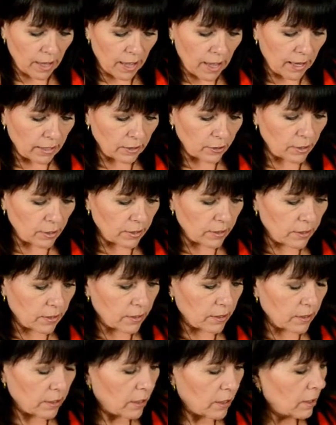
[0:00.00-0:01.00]
and
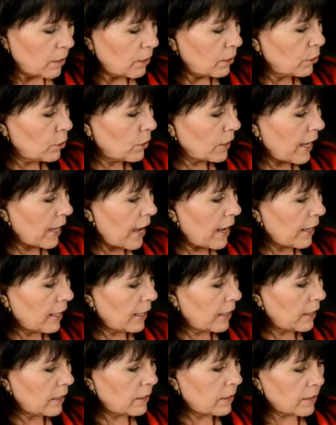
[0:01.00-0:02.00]
just look at
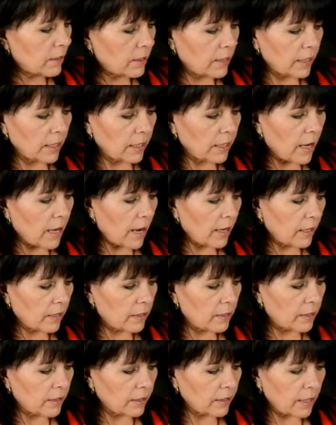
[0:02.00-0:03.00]
it, see
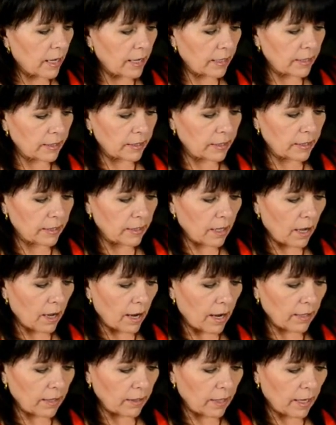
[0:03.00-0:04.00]
kind of see the
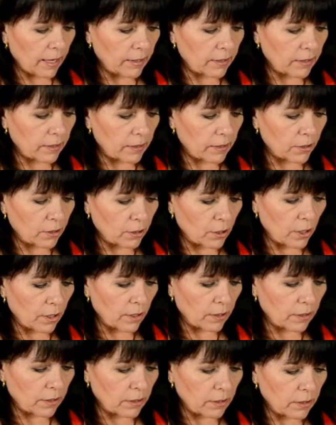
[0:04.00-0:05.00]
highlights, and
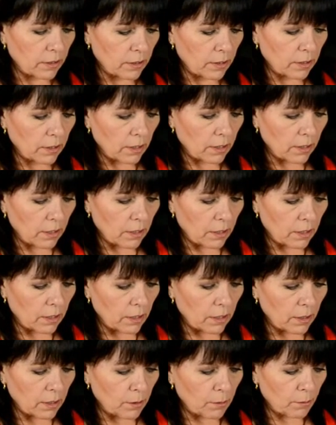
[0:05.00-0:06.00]
start
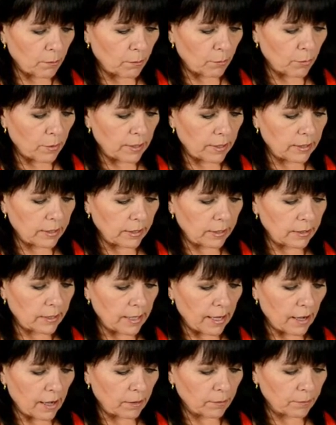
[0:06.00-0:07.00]
pressing
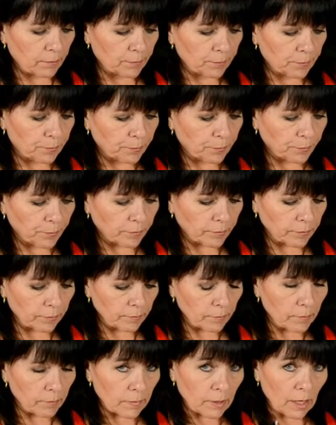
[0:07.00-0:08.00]
down.
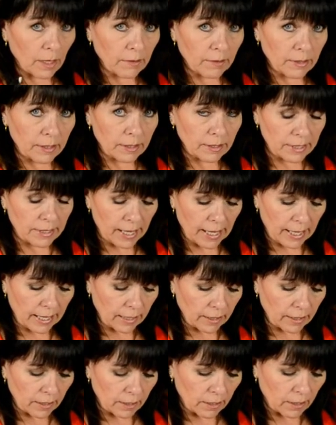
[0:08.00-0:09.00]
Then
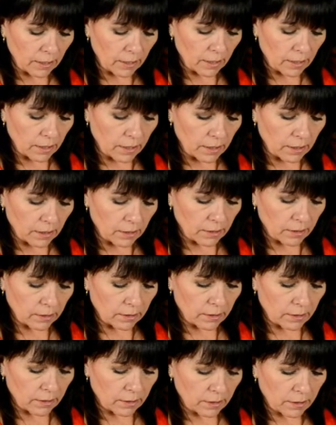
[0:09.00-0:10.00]
take,
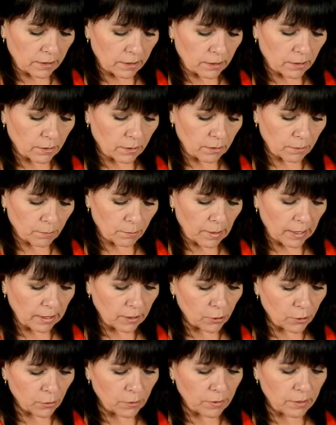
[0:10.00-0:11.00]
since this is, make
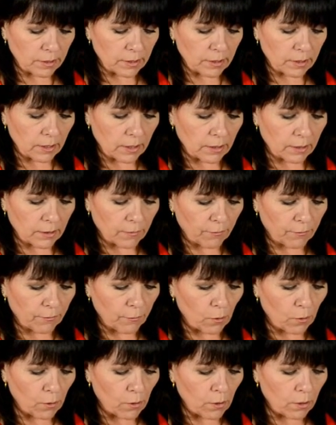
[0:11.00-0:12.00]
sure this is
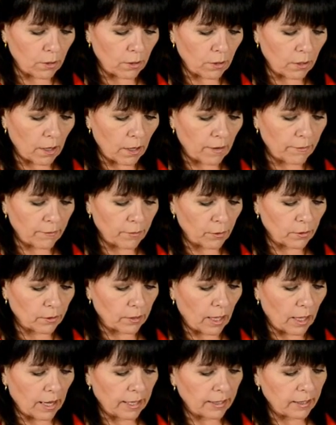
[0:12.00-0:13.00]
full of your
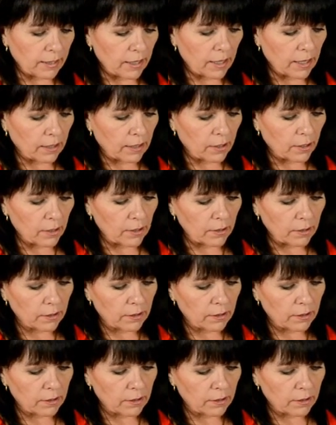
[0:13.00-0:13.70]
light color.